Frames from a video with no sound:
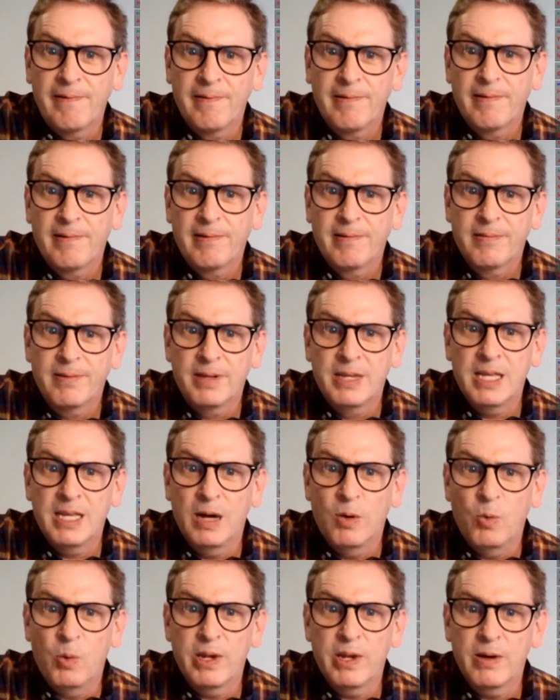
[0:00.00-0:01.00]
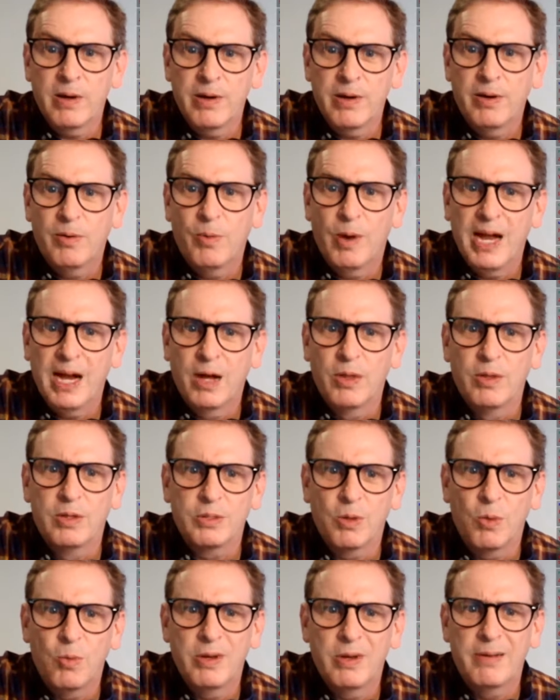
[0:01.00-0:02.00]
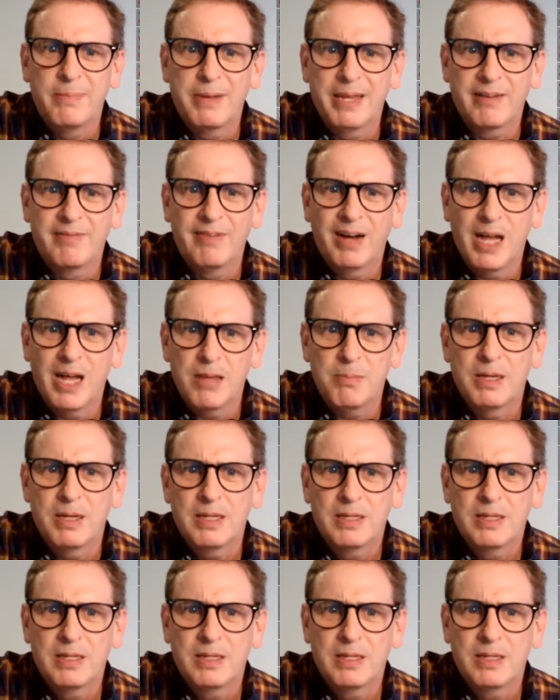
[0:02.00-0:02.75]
Yeah, weird? Wow, there's a Winnipeg vibe